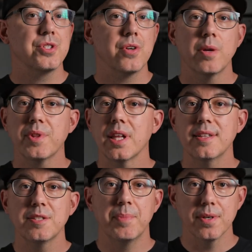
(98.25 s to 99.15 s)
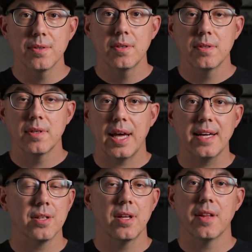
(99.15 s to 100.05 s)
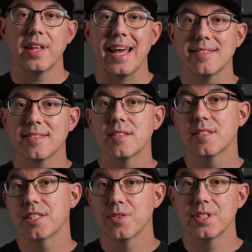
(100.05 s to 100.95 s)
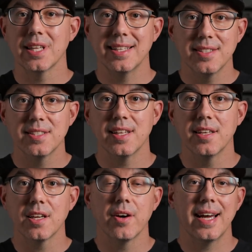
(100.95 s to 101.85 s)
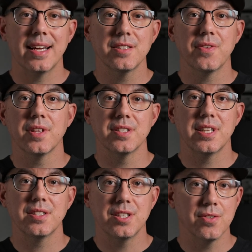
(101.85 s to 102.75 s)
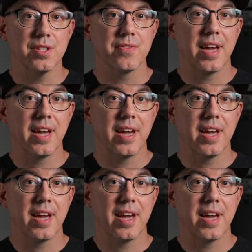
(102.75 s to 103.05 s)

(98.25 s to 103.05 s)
starting with the lens build, as a lot of the S series of lenses that Nikon has for the Z series of